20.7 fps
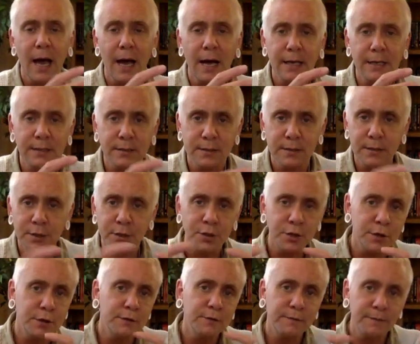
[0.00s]
and the
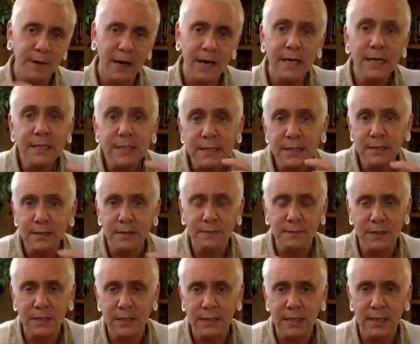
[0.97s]
two phases
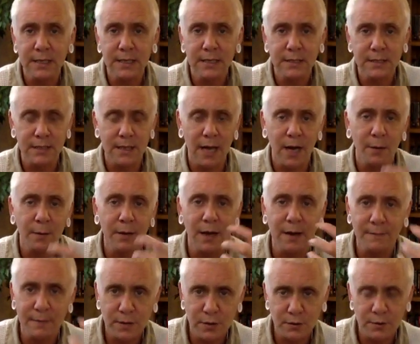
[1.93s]
of disease, and how we
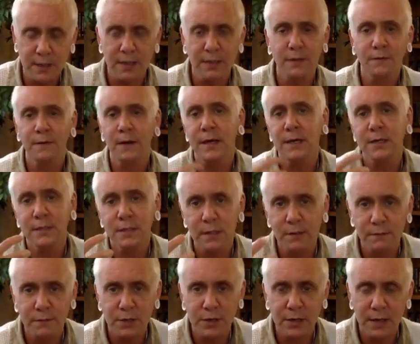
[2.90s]
have a stress phase
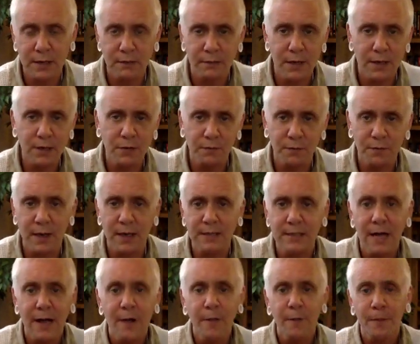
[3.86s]
and a regeneration
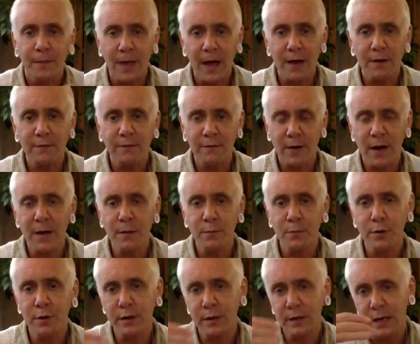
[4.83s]
phase, that
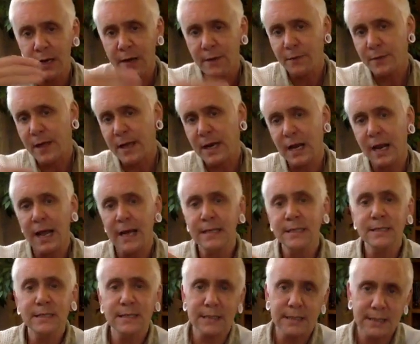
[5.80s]
framework then
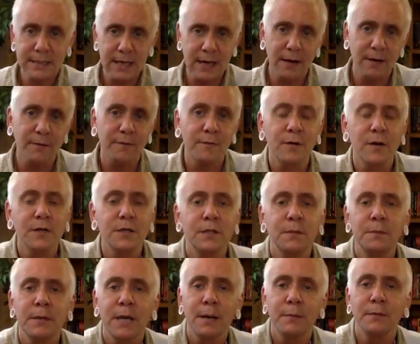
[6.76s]
lends itself for us
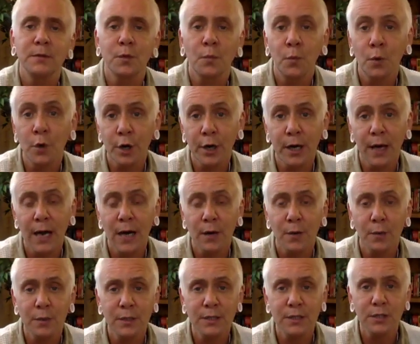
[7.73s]
to be able to work
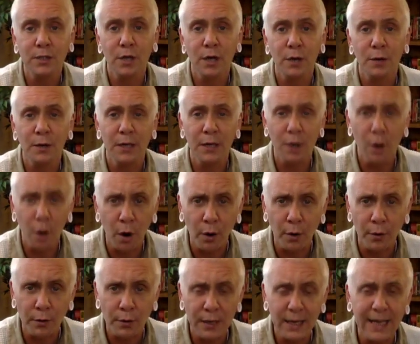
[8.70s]
out what is going
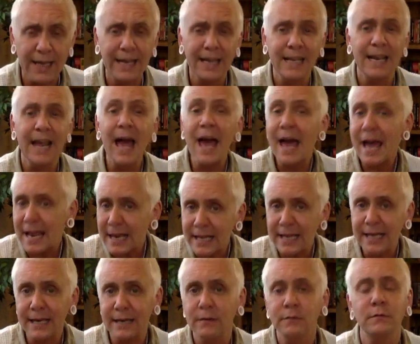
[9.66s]
on in
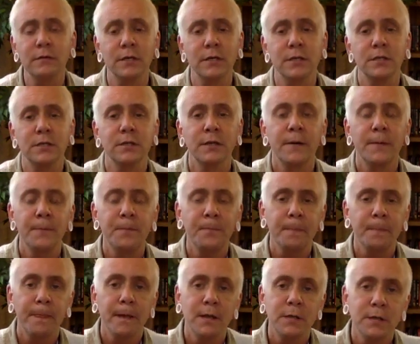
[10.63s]
any illness.
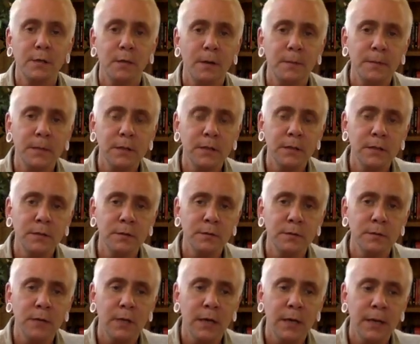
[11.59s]
So I'm
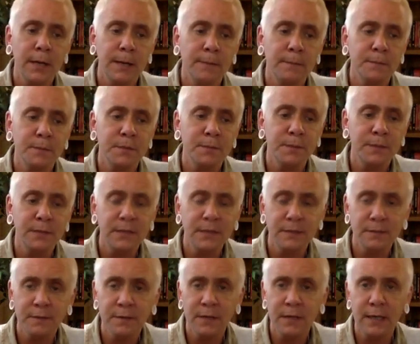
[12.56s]
going to
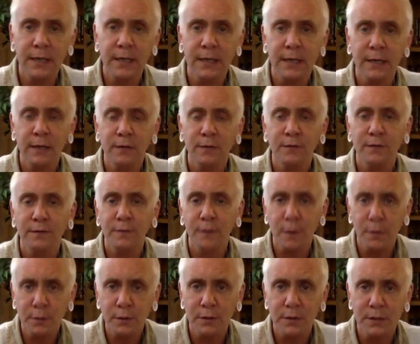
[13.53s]
specifically
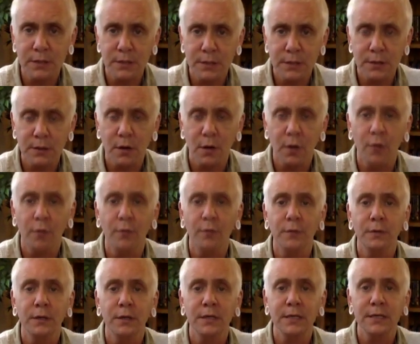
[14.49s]
focus
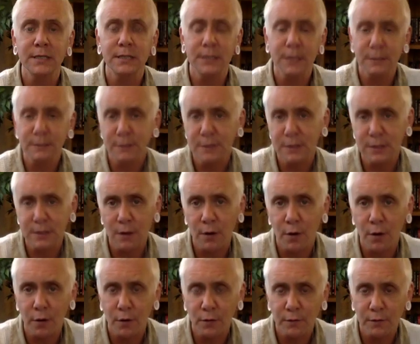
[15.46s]
on a series
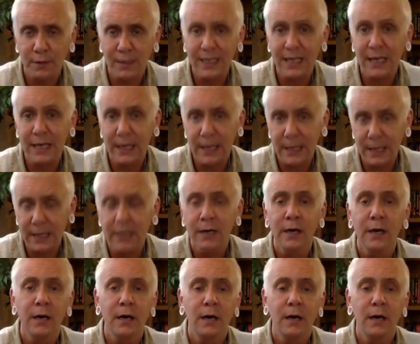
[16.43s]
of key